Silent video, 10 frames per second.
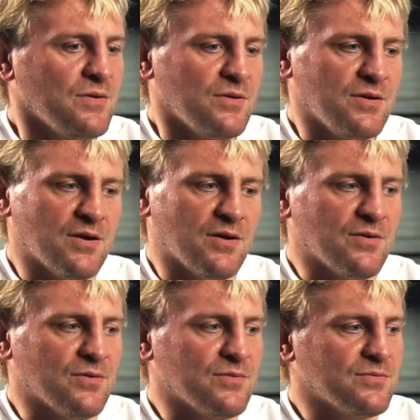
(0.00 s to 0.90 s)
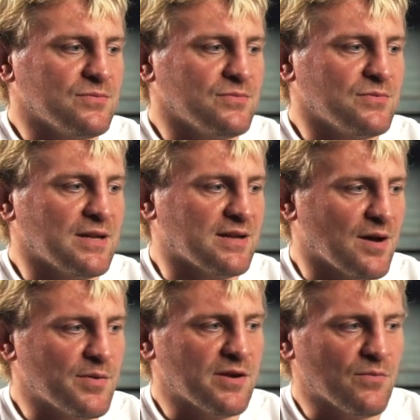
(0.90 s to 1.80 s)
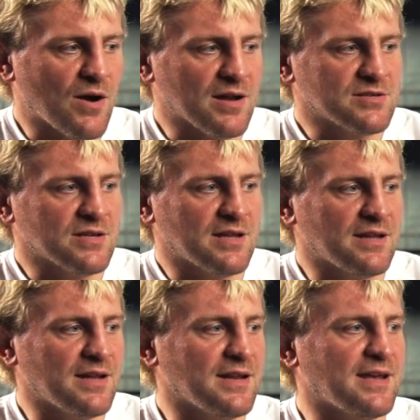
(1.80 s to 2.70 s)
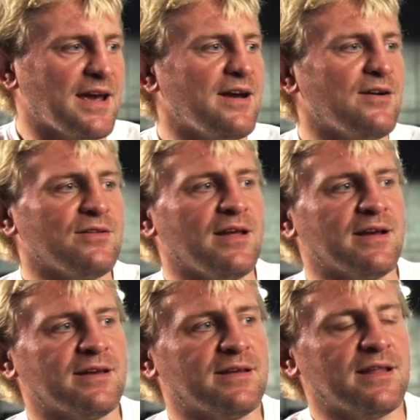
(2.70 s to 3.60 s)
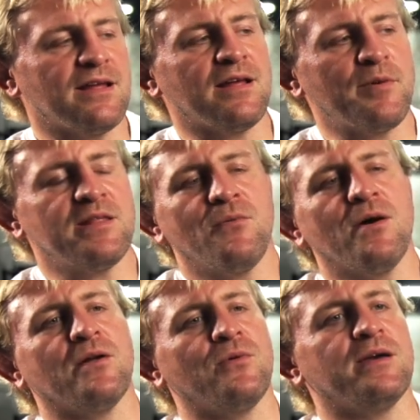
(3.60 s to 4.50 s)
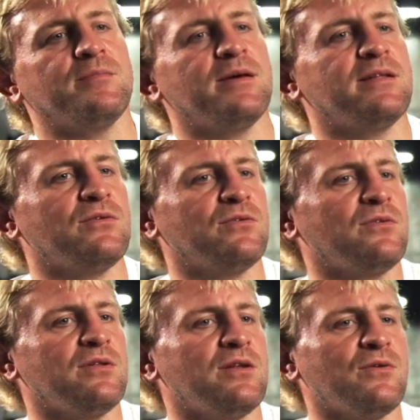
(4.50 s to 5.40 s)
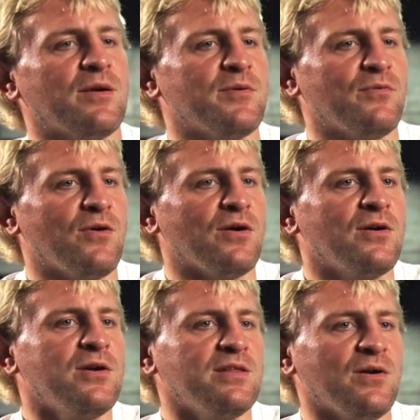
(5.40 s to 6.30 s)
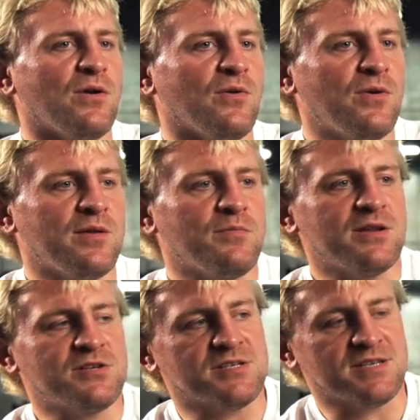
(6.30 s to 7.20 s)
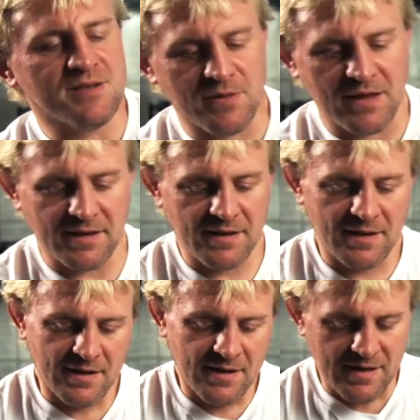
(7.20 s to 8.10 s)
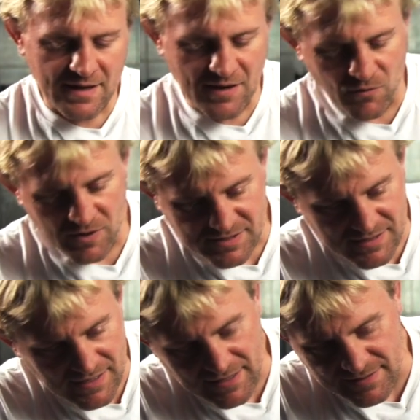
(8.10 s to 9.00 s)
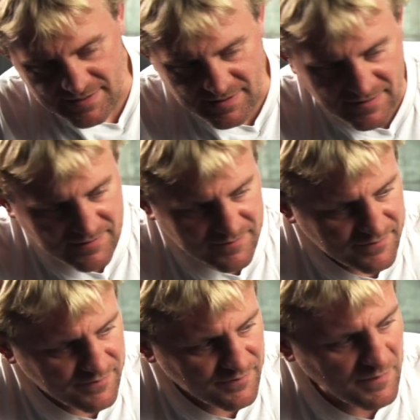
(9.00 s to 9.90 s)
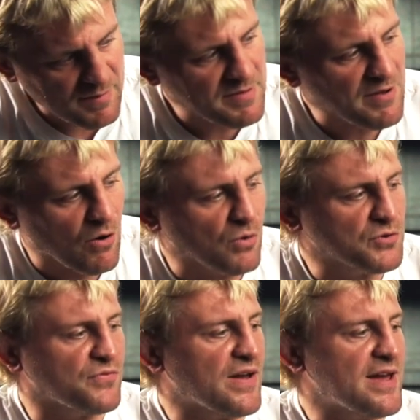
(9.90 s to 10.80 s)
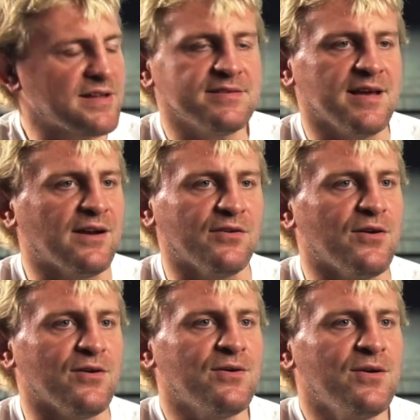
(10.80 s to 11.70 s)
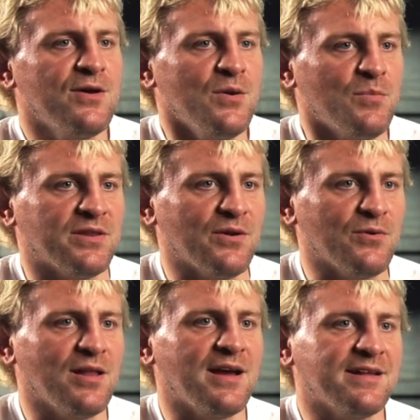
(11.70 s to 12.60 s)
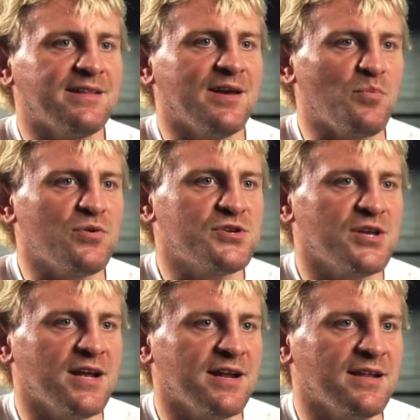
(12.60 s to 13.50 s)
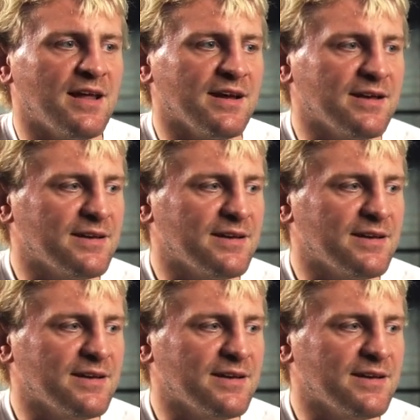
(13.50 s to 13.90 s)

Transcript: you know, they'd come in and watch. They didn't care, like, they, I mean, they want to win, man. Don't, don't, don't get me wrong. They want to win, but it just seemed like it wasn't as, um, maybe they're older fans, I don't know. But they were like, they appreciated, like,